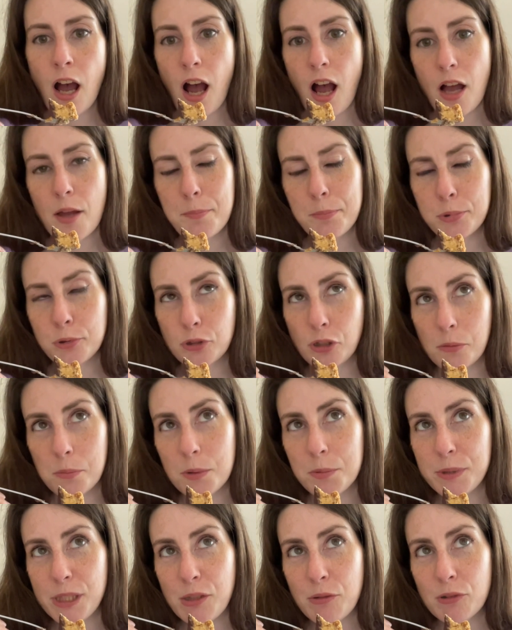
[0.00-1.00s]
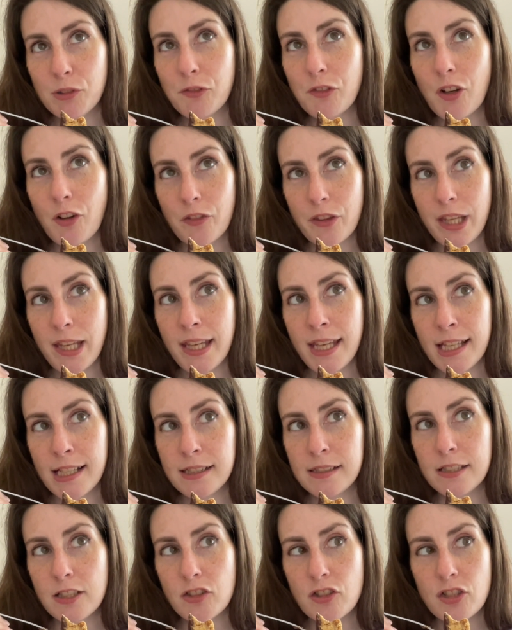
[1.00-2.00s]
I probably would have got the
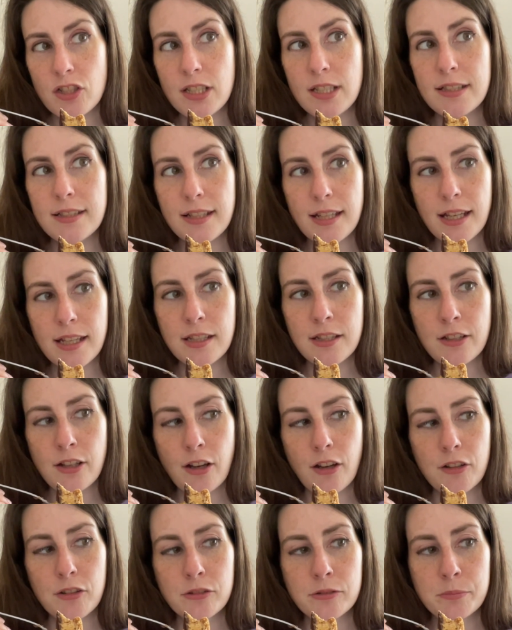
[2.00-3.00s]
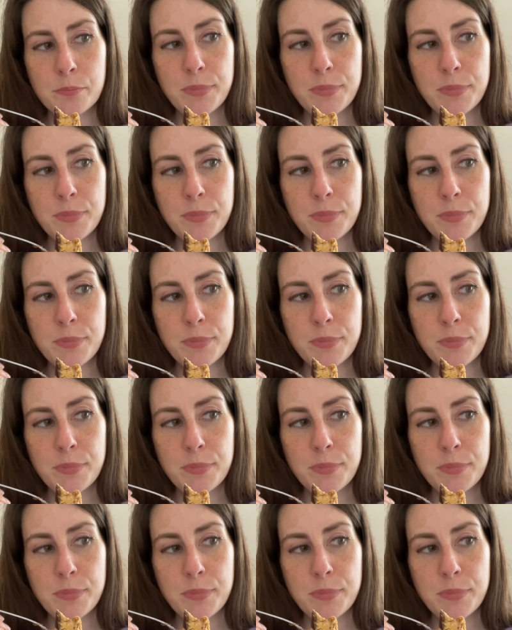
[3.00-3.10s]
English Cheesecake Co.